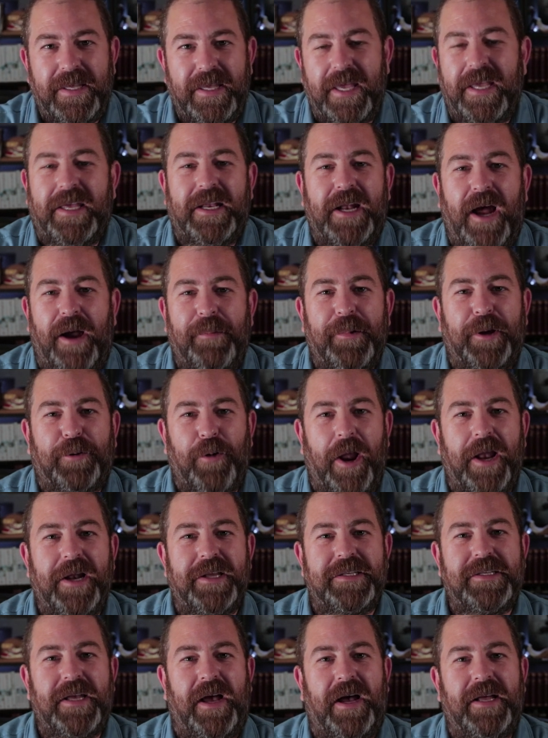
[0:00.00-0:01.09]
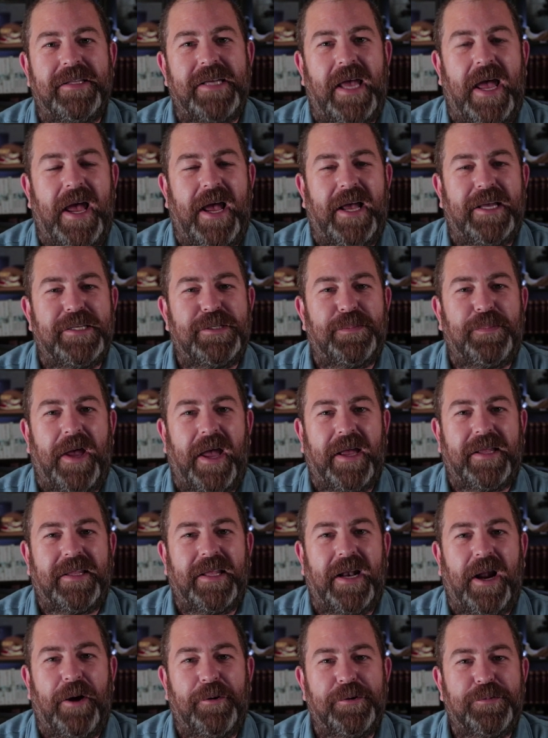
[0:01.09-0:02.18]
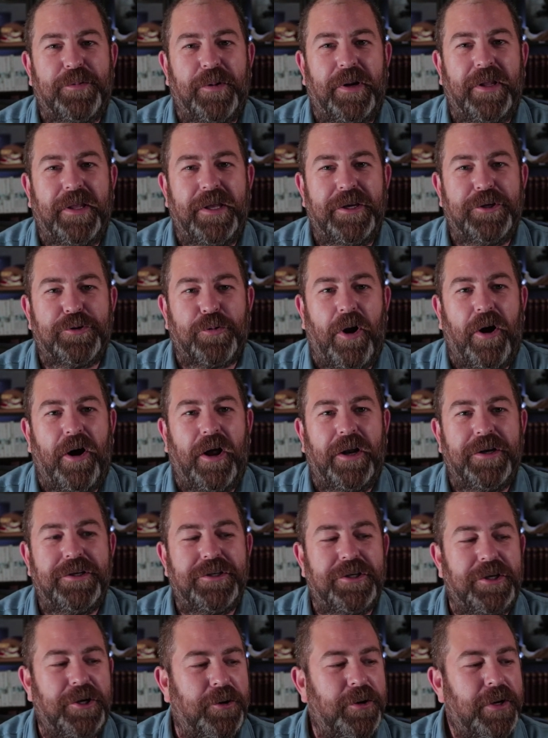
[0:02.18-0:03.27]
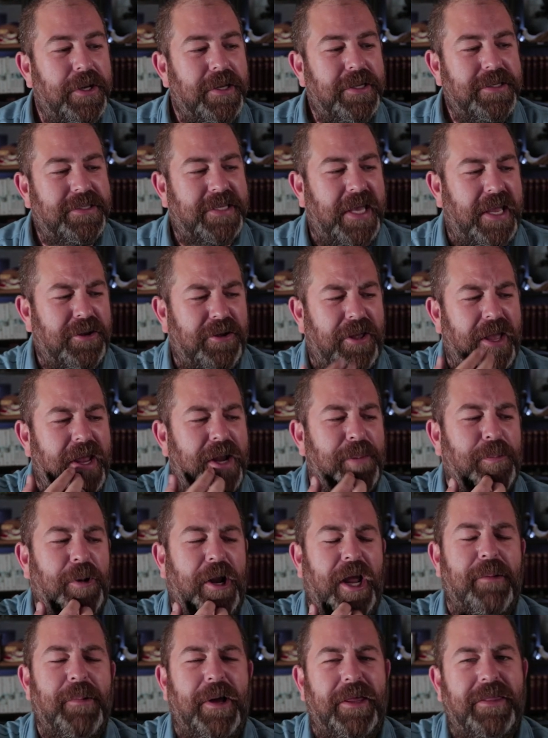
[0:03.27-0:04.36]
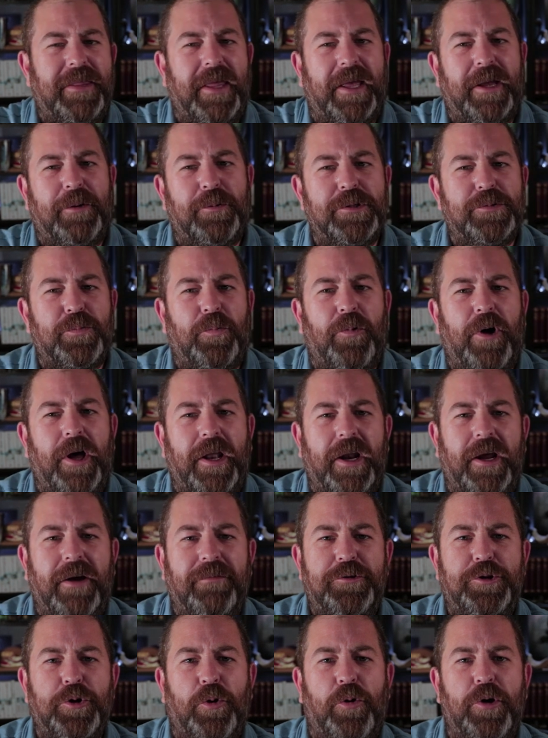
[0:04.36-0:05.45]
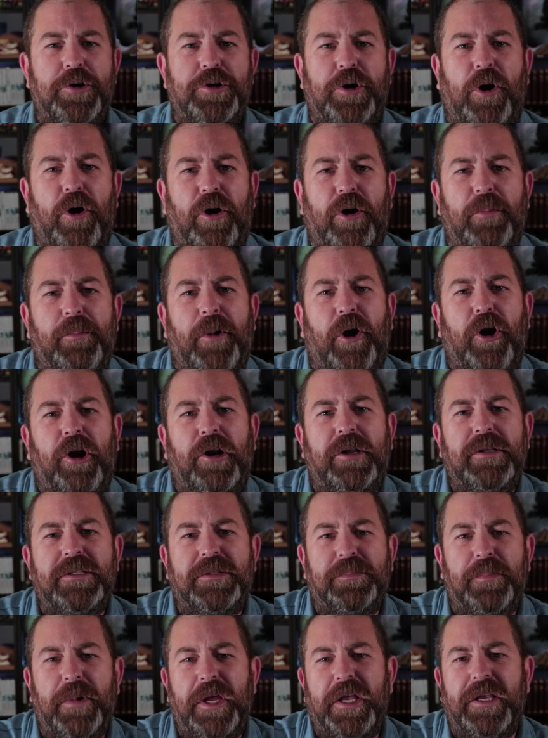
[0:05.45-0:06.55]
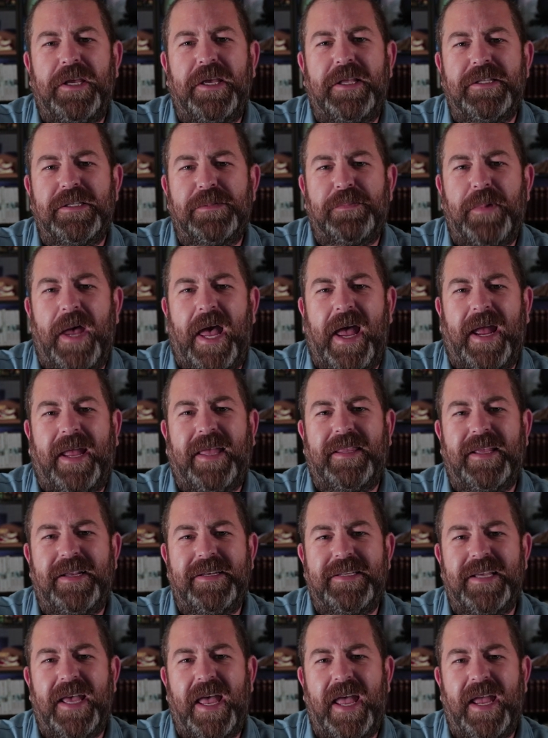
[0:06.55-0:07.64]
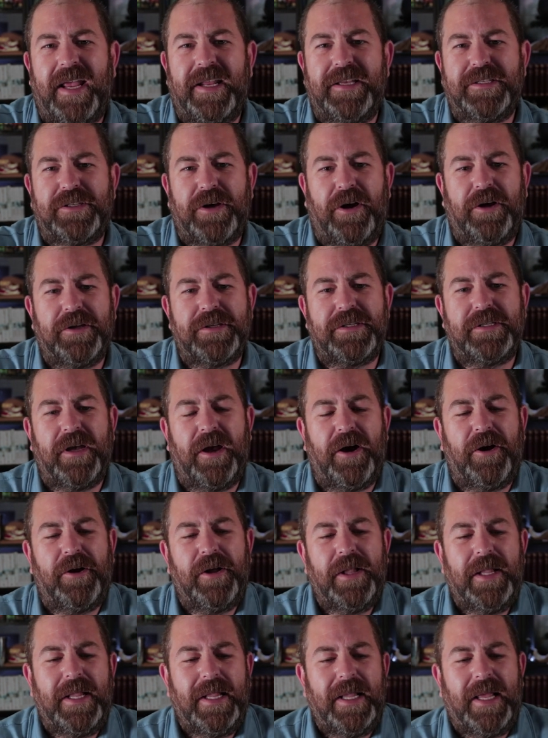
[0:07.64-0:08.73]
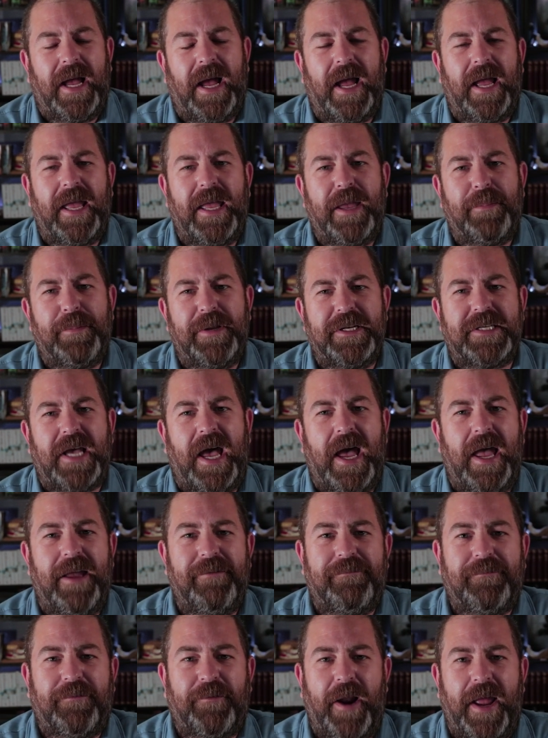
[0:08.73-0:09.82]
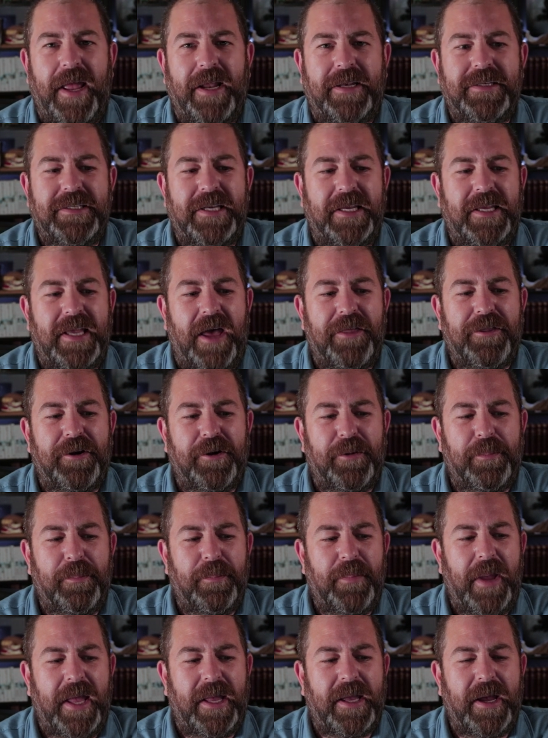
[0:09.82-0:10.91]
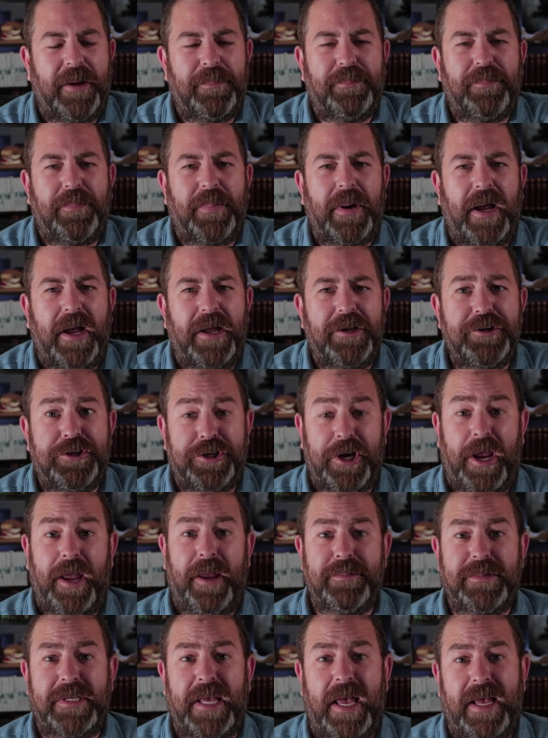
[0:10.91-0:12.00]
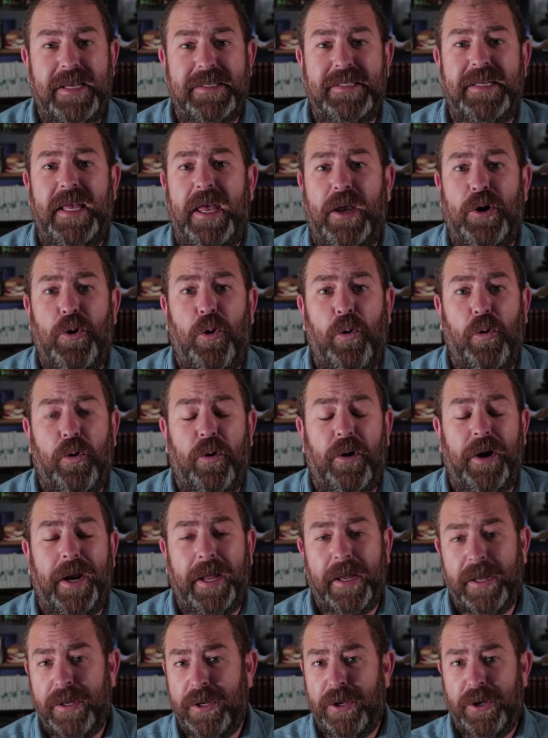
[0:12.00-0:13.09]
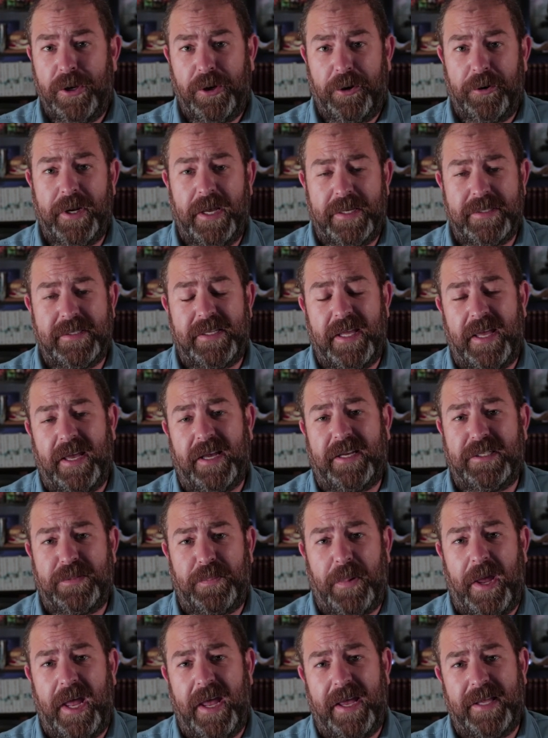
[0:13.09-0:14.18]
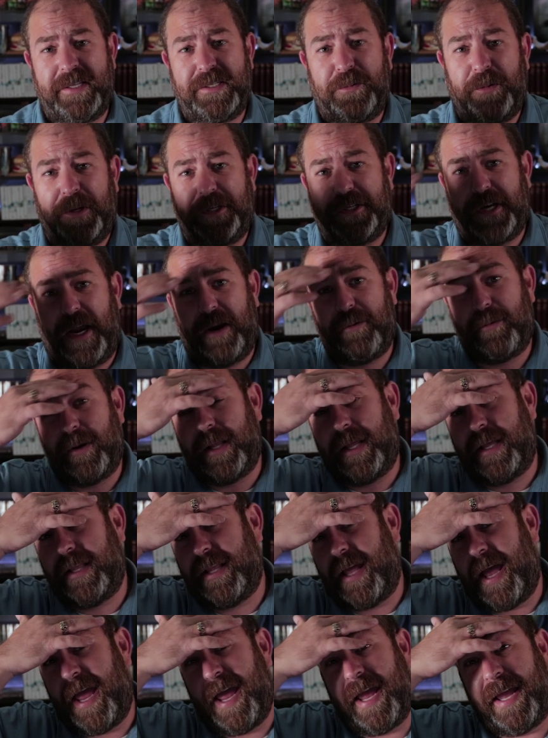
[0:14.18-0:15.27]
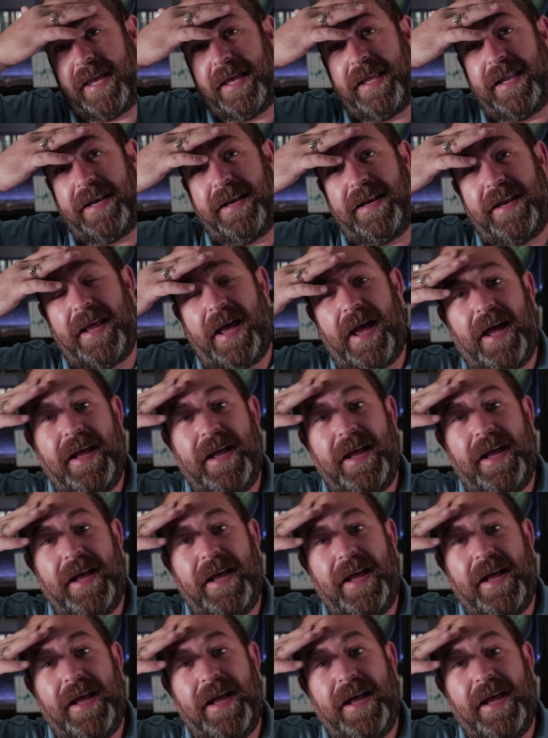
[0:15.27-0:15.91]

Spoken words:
economic renaissance aspect that I was really drawn to. Daniel Abraham, I think, was one of George R.R. Martin's minions back in the day, and he's also, him and Ty Frank together make up James S.A. Corey, who does The Expanse, which I really like, and